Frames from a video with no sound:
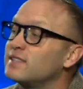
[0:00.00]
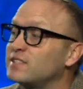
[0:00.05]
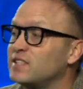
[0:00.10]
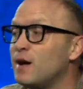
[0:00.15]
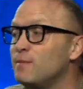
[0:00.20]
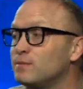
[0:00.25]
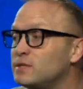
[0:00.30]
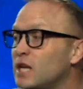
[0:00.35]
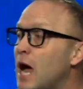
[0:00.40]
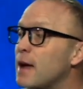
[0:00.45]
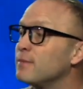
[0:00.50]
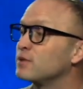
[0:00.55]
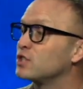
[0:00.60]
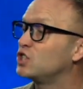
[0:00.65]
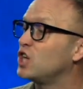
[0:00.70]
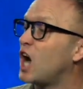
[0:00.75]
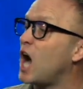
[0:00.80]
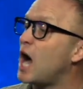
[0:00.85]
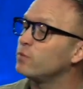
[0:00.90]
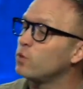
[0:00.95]

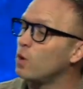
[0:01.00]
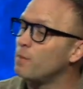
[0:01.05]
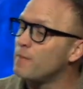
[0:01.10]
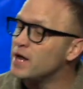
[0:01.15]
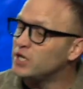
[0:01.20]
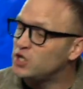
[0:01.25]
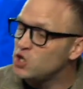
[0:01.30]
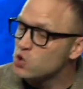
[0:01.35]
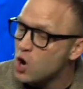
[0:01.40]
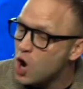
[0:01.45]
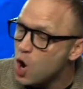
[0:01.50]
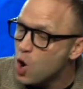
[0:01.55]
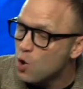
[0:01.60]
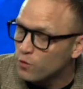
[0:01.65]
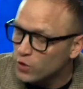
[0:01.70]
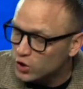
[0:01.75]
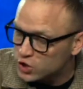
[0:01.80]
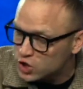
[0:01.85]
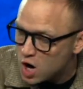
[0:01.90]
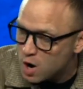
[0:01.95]
Sometimes God will make you
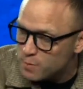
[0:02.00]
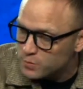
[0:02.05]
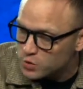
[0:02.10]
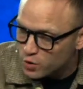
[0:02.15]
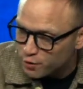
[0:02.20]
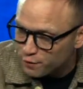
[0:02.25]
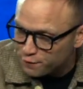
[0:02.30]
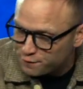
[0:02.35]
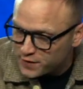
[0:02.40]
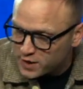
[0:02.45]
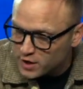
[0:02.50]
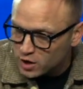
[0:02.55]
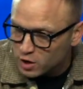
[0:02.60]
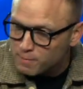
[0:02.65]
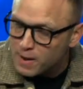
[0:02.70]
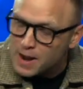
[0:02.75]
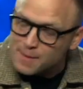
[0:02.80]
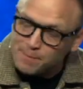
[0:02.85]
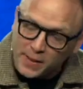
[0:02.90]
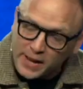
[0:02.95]
overcome your
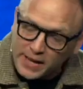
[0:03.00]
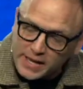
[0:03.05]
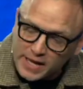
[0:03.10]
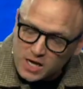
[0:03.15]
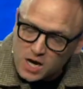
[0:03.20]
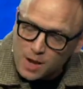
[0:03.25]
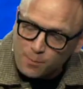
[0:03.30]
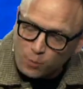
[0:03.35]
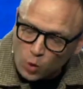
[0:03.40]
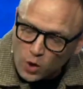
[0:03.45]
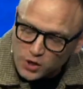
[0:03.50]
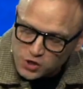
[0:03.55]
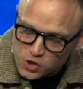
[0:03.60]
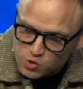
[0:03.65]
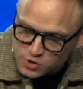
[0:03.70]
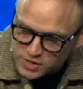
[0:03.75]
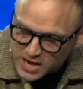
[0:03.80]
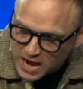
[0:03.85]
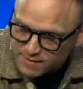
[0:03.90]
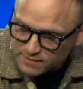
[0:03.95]
fear by picking up what
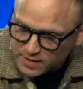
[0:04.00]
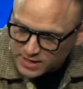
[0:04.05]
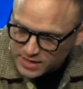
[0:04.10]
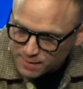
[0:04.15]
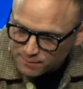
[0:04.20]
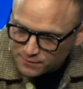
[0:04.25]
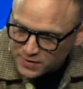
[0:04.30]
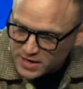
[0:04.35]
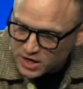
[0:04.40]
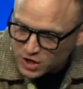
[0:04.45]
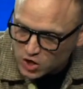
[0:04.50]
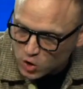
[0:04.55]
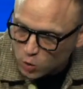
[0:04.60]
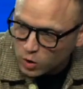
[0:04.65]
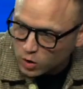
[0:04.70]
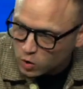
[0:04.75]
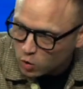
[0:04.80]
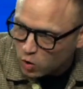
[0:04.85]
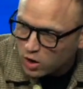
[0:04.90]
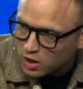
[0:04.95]
you gave to him, thinking you
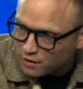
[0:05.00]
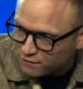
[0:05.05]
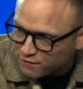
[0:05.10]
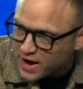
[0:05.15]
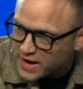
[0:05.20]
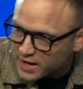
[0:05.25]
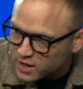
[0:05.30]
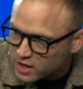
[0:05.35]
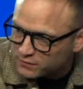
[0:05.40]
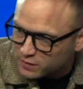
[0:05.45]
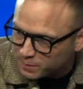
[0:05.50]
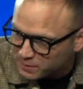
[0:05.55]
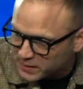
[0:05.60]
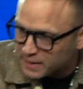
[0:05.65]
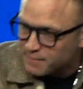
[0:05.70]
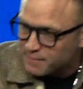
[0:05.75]
weren't qualified enough to